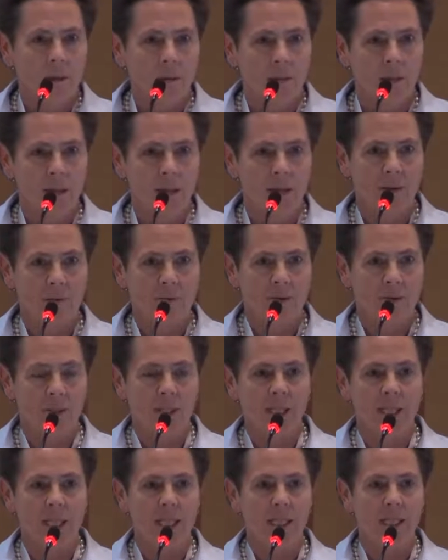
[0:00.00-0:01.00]
one of the
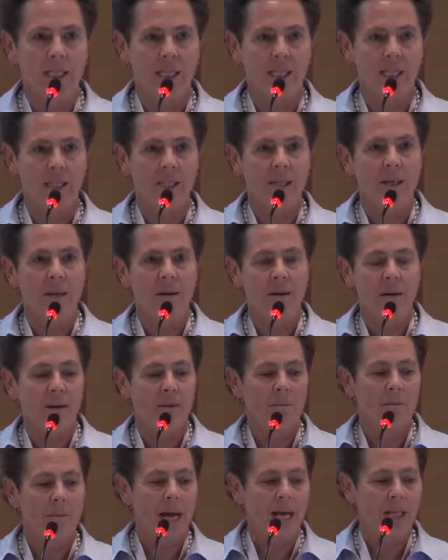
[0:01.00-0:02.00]
first things is
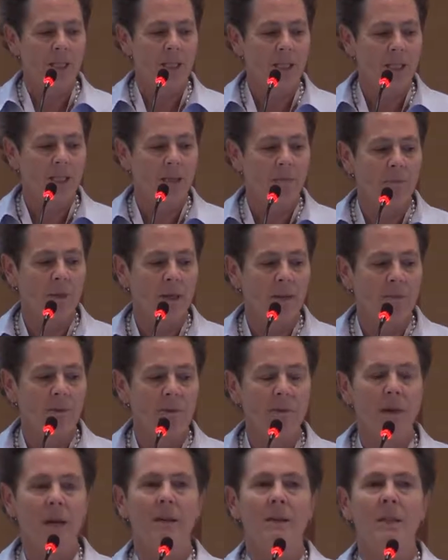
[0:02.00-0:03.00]
matching above
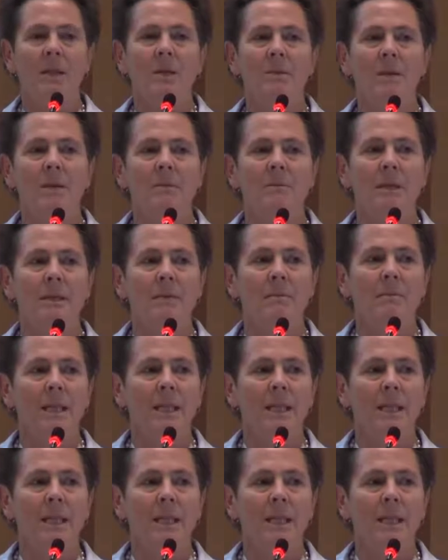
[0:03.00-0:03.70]
ground equipment,